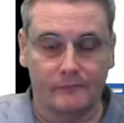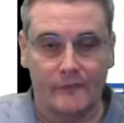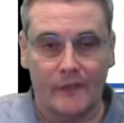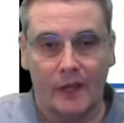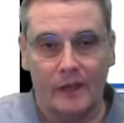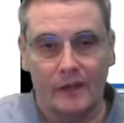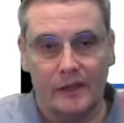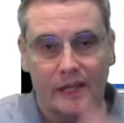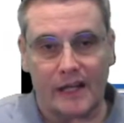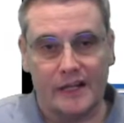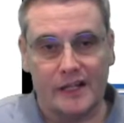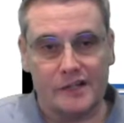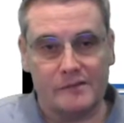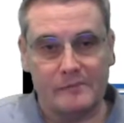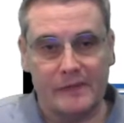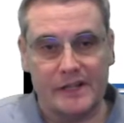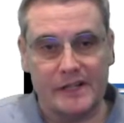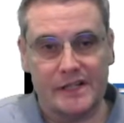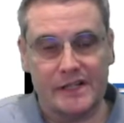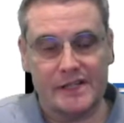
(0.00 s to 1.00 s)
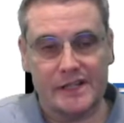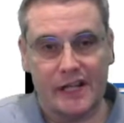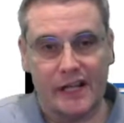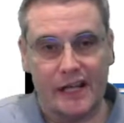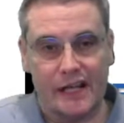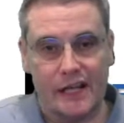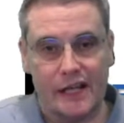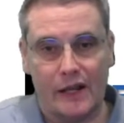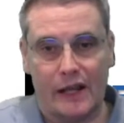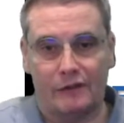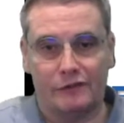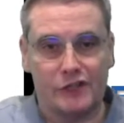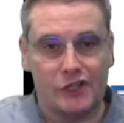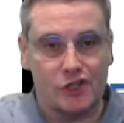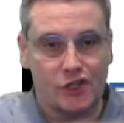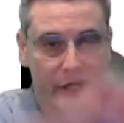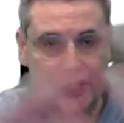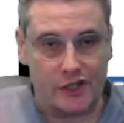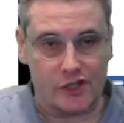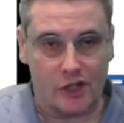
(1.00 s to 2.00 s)
That doesn't mean to say you have to
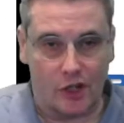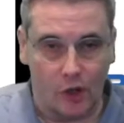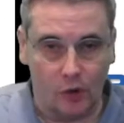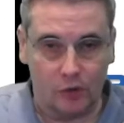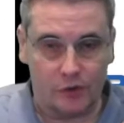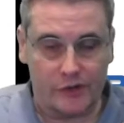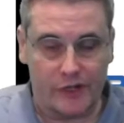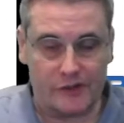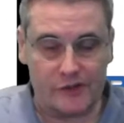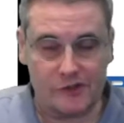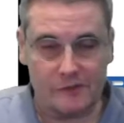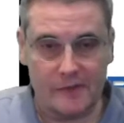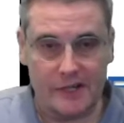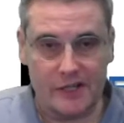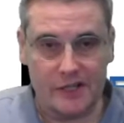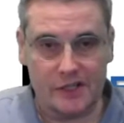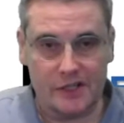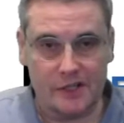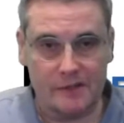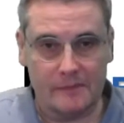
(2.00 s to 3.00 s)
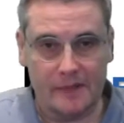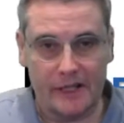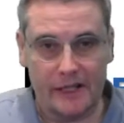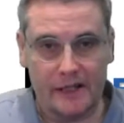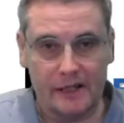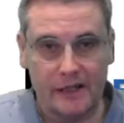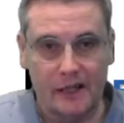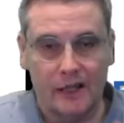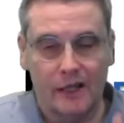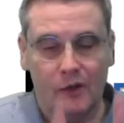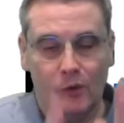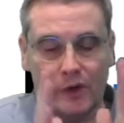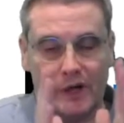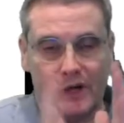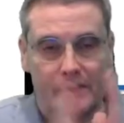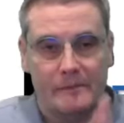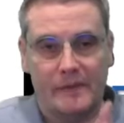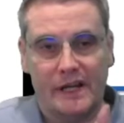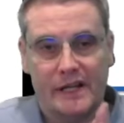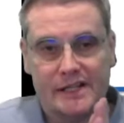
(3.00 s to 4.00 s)
change the whole transformation domain. What
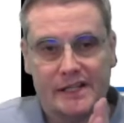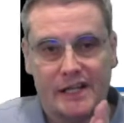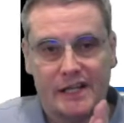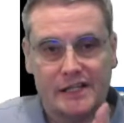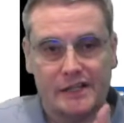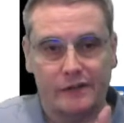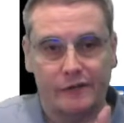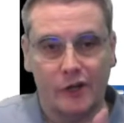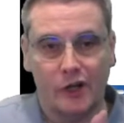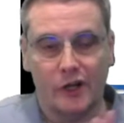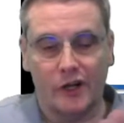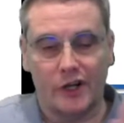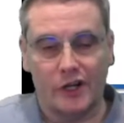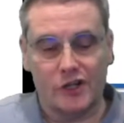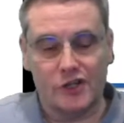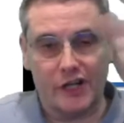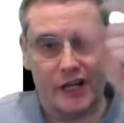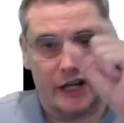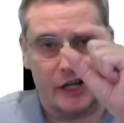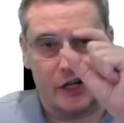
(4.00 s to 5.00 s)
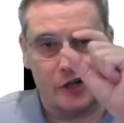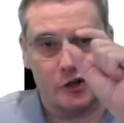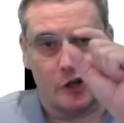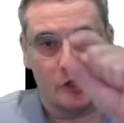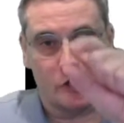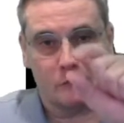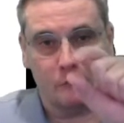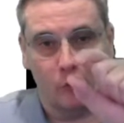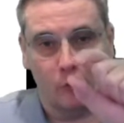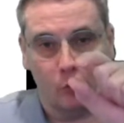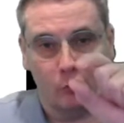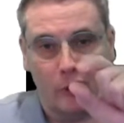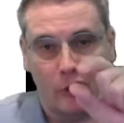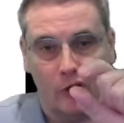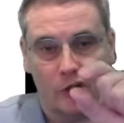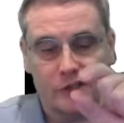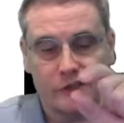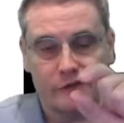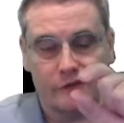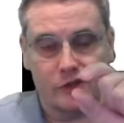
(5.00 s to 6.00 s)
it means is if you're going to change a small
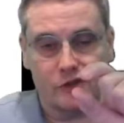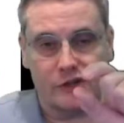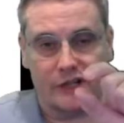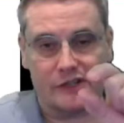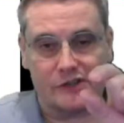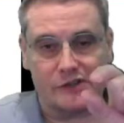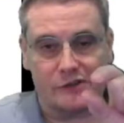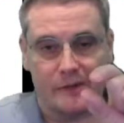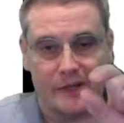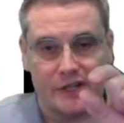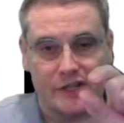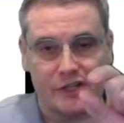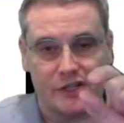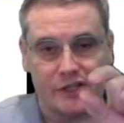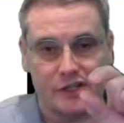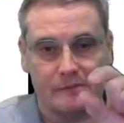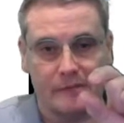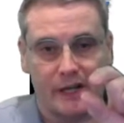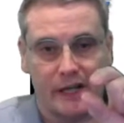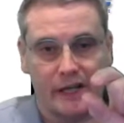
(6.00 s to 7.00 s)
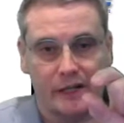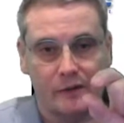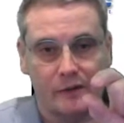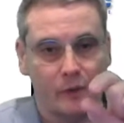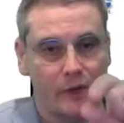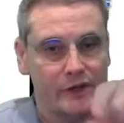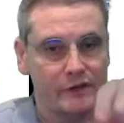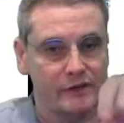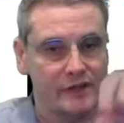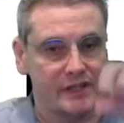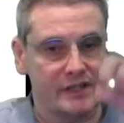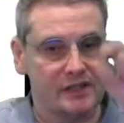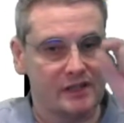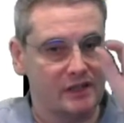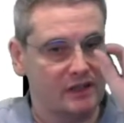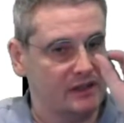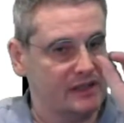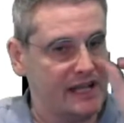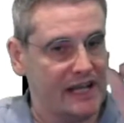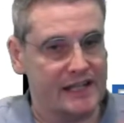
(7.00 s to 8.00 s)
part of the transformation domain, whether it's
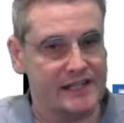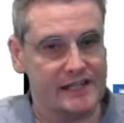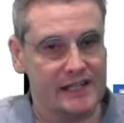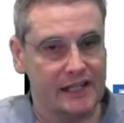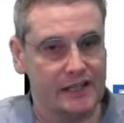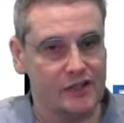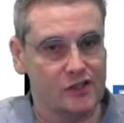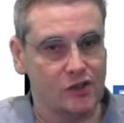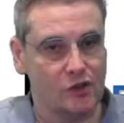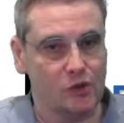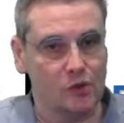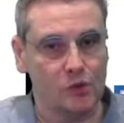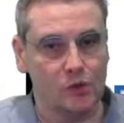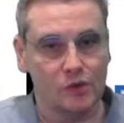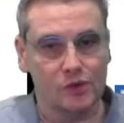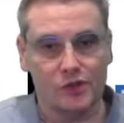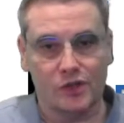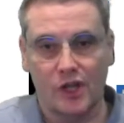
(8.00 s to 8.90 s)
testing tools